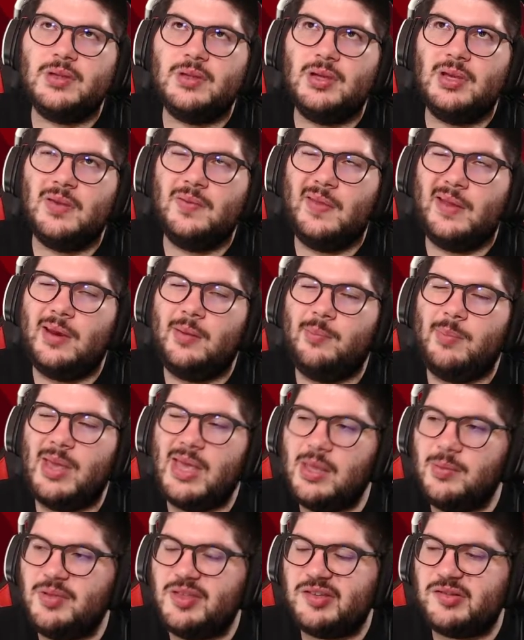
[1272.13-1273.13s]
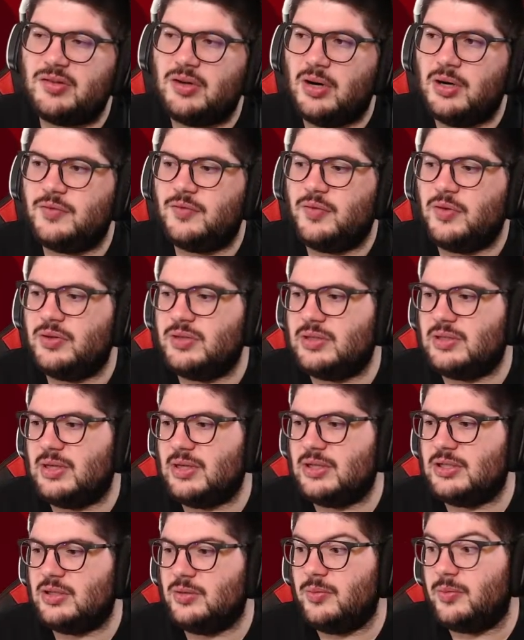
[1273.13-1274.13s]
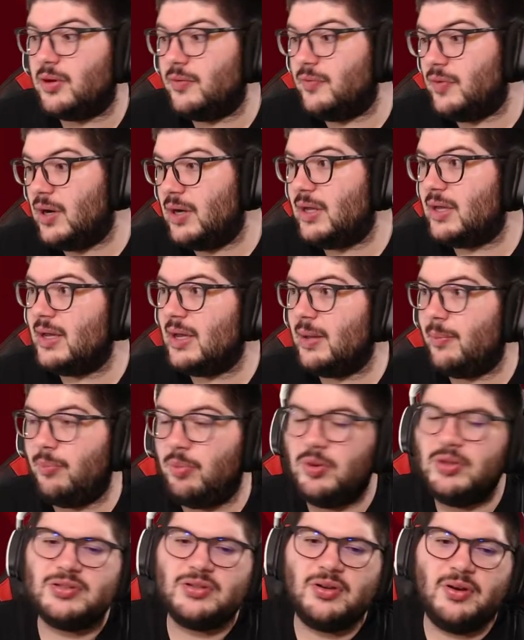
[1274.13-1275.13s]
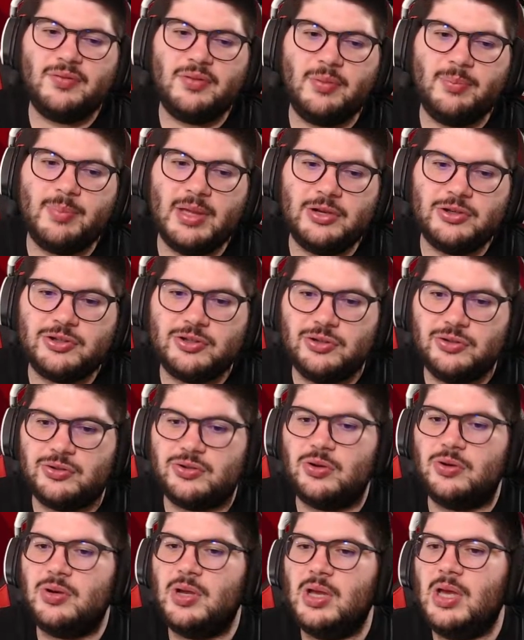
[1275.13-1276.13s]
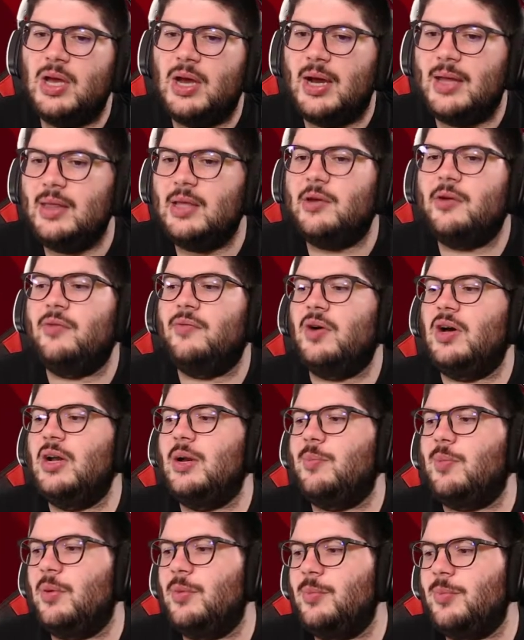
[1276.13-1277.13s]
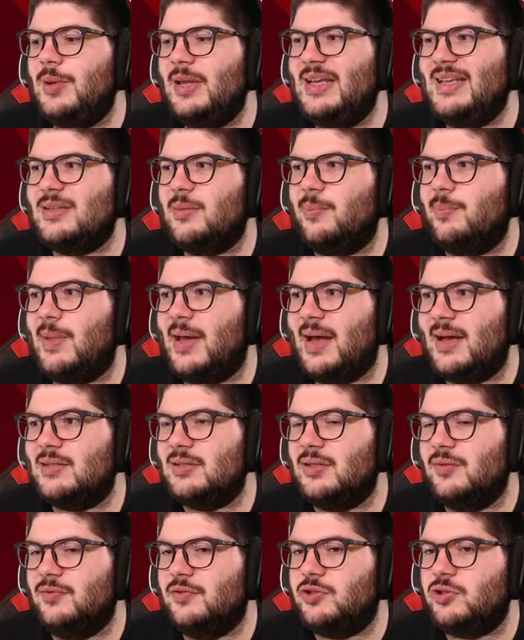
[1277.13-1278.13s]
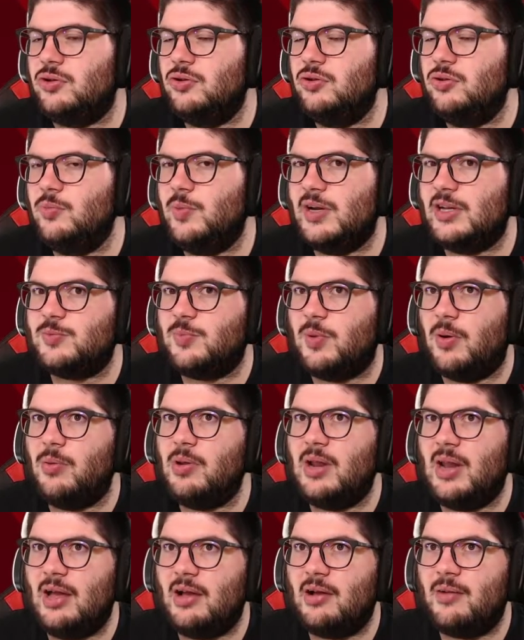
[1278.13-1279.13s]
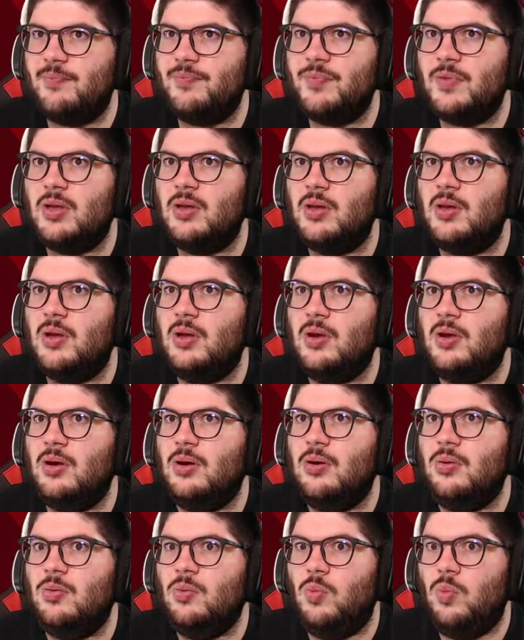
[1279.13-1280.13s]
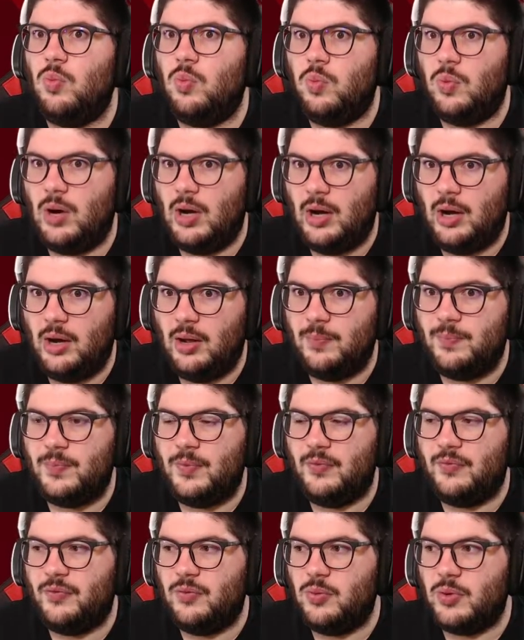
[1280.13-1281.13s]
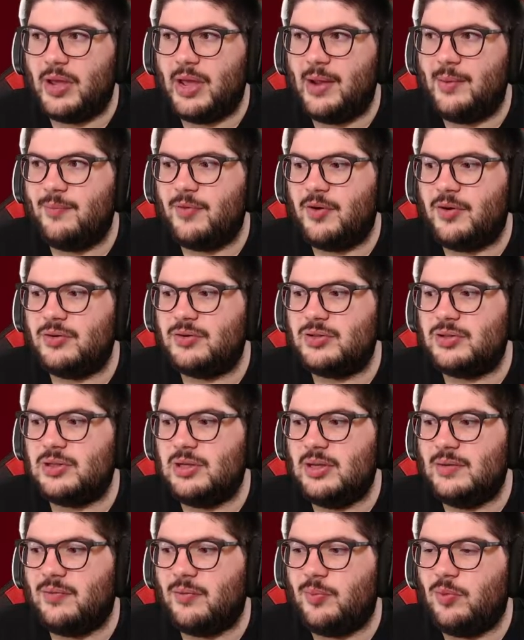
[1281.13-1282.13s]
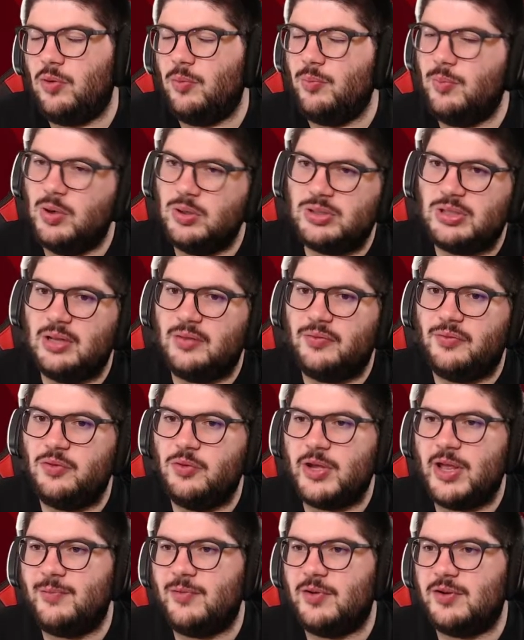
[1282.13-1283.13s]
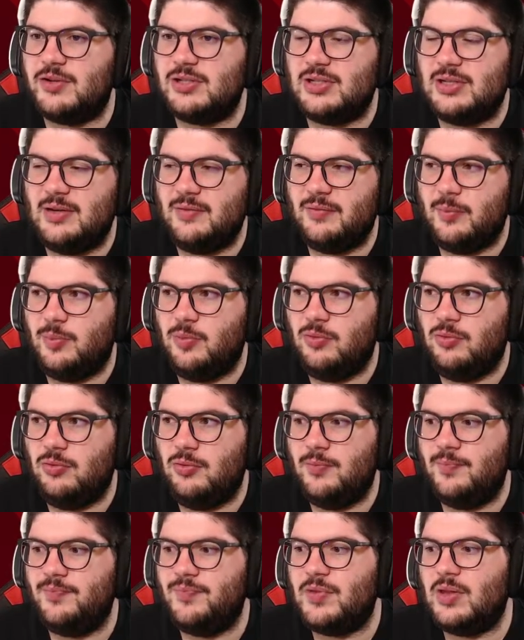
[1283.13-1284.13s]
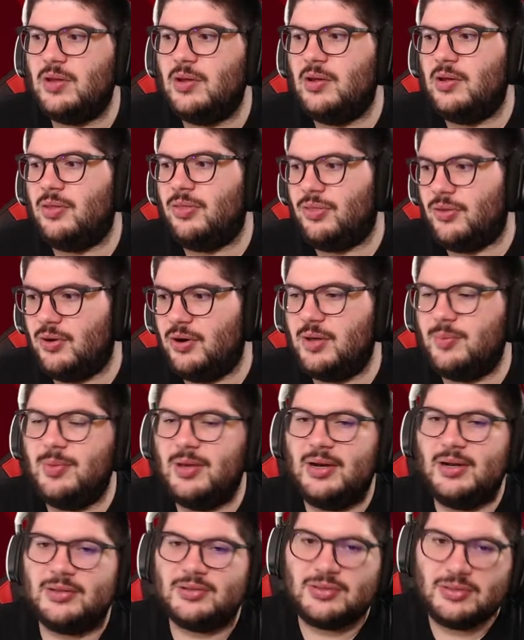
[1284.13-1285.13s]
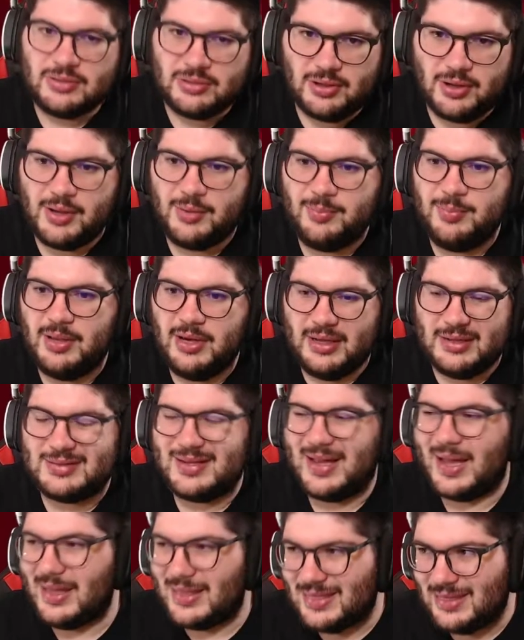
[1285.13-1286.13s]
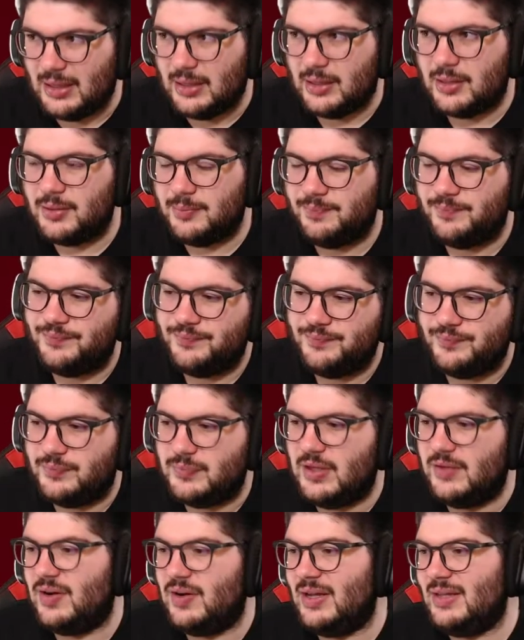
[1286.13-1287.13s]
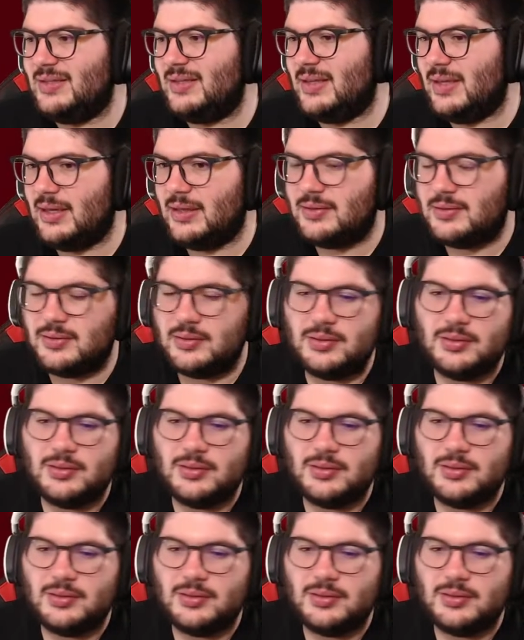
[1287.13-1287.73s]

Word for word: And then he maybe starts versus Leicester. But Cavani could get points off the bench too. So I think Cavani probably plays a max of two, but it's probably like uh, the full game versus Liverpool, mostly the full game versus Liverpool, 30 minutes and 30 minutes, I think, if I had to guess.